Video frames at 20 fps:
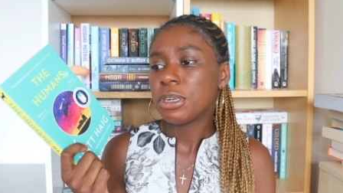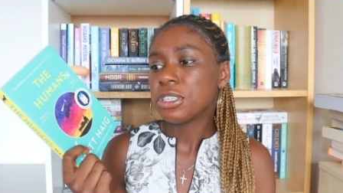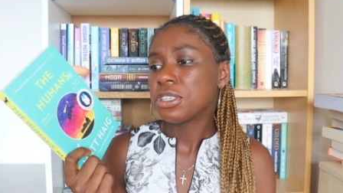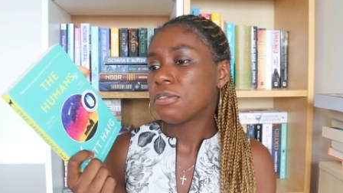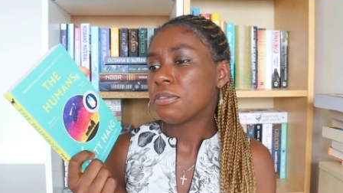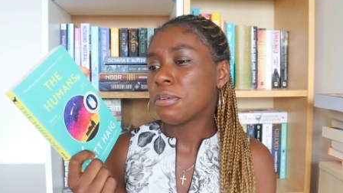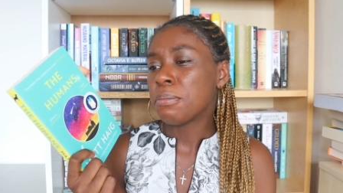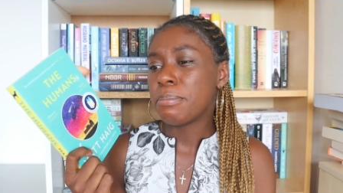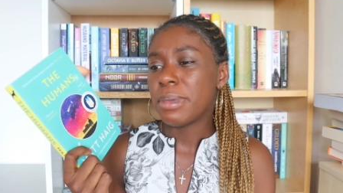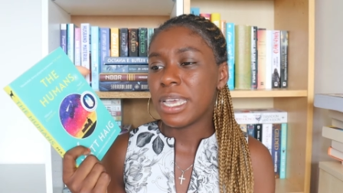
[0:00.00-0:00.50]

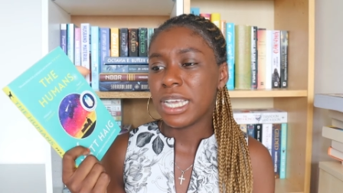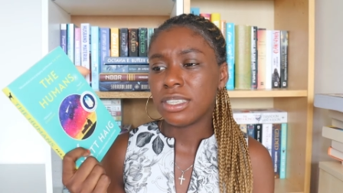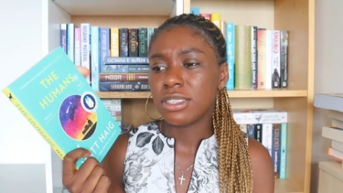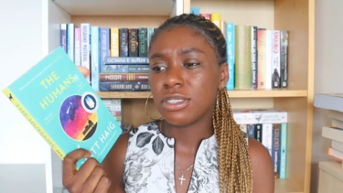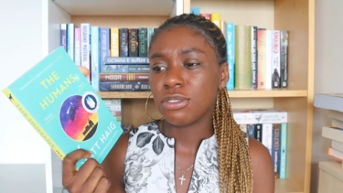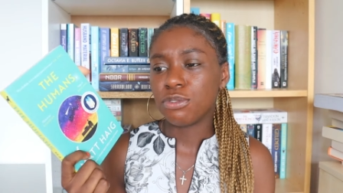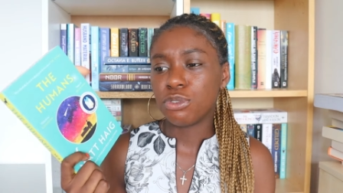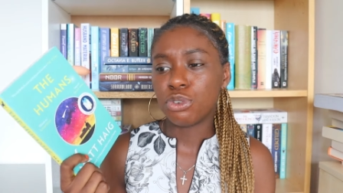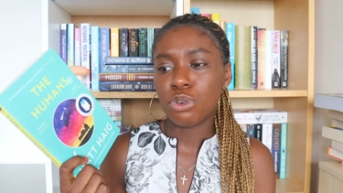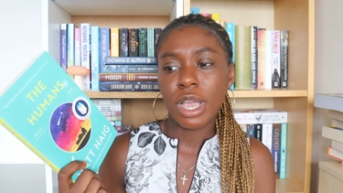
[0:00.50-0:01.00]
much of a
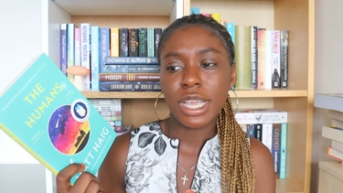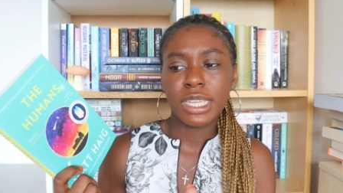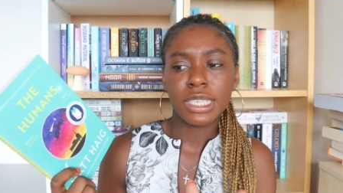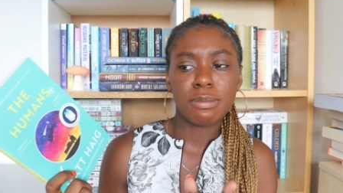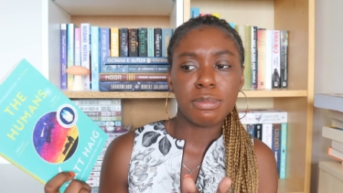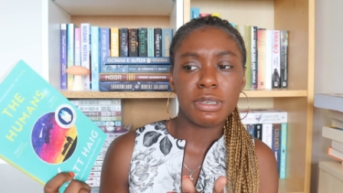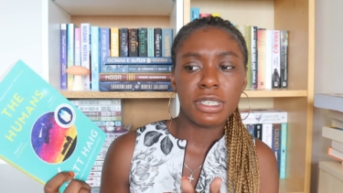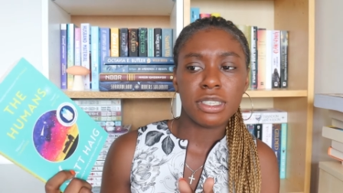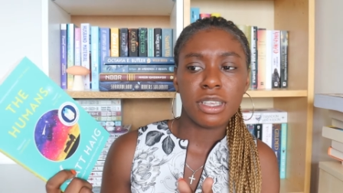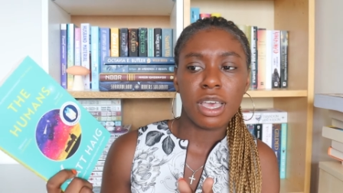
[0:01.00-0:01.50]
mix of trying
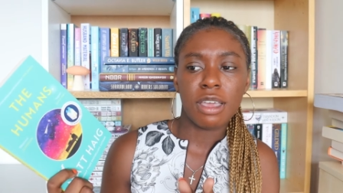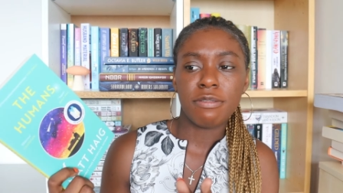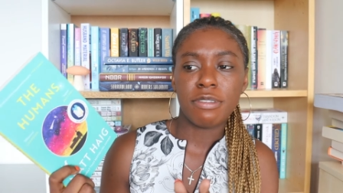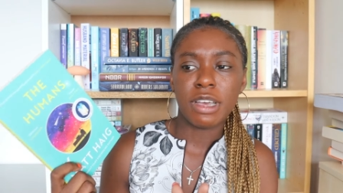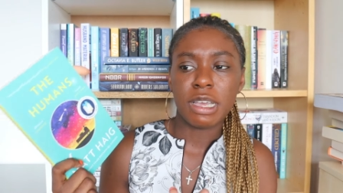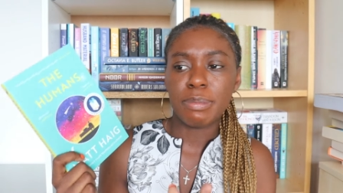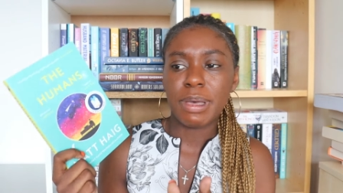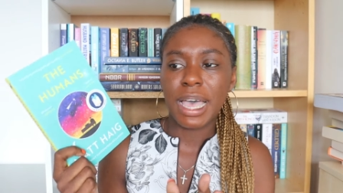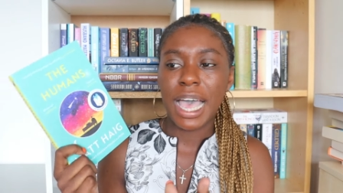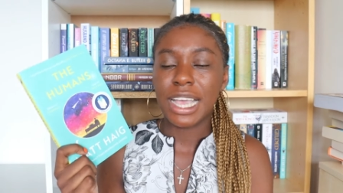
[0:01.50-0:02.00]
to be
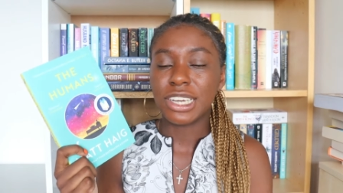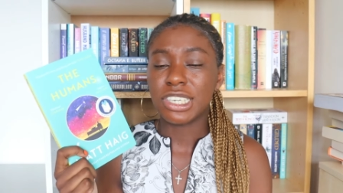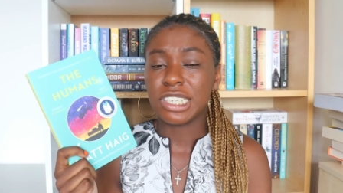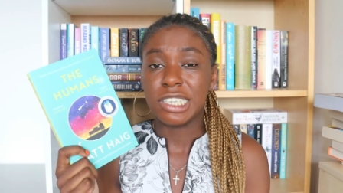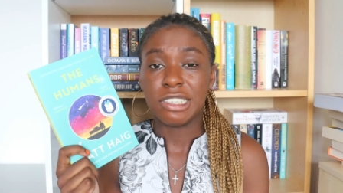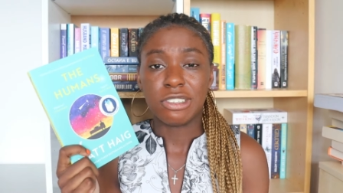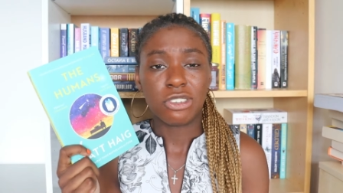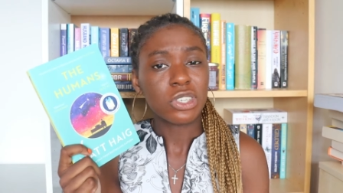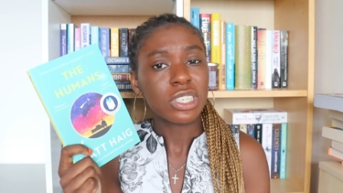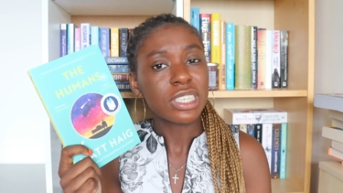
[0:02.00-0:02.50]
sci-fi but
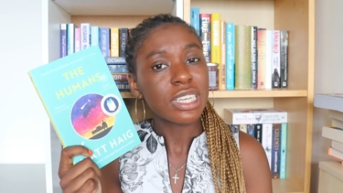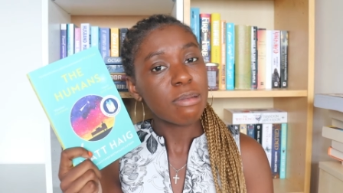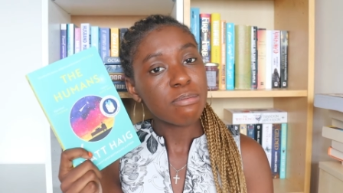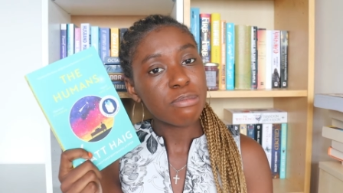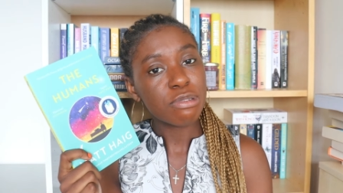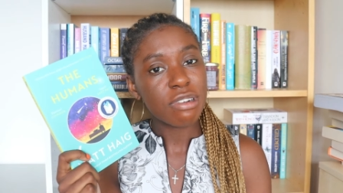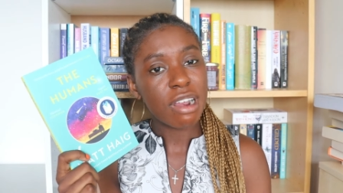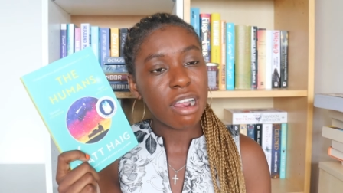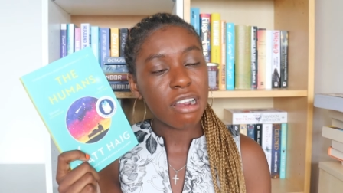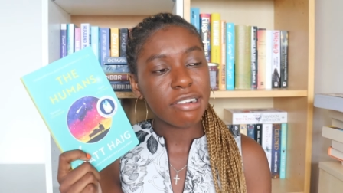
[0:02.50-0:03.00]
actually it's
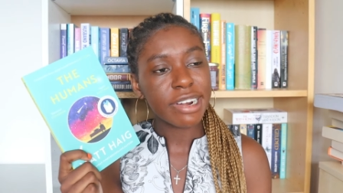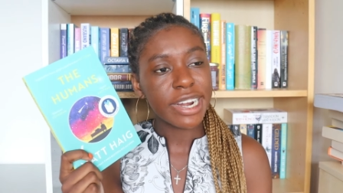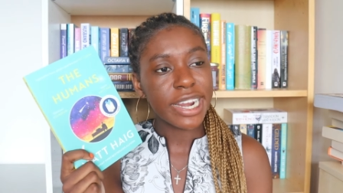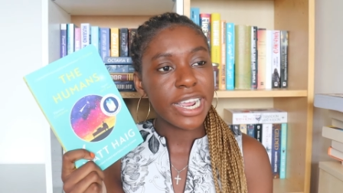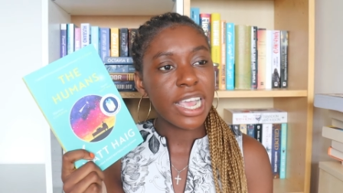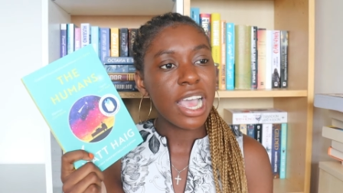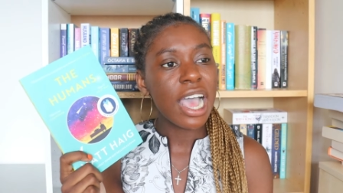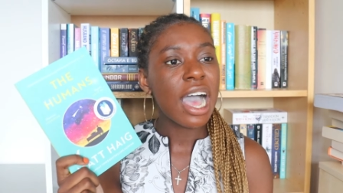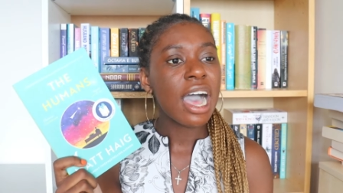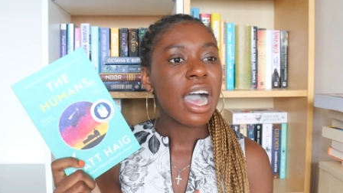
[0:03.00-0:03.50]

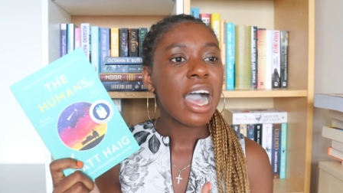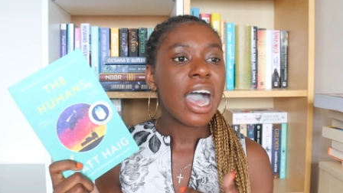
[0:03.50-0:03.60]
contemporary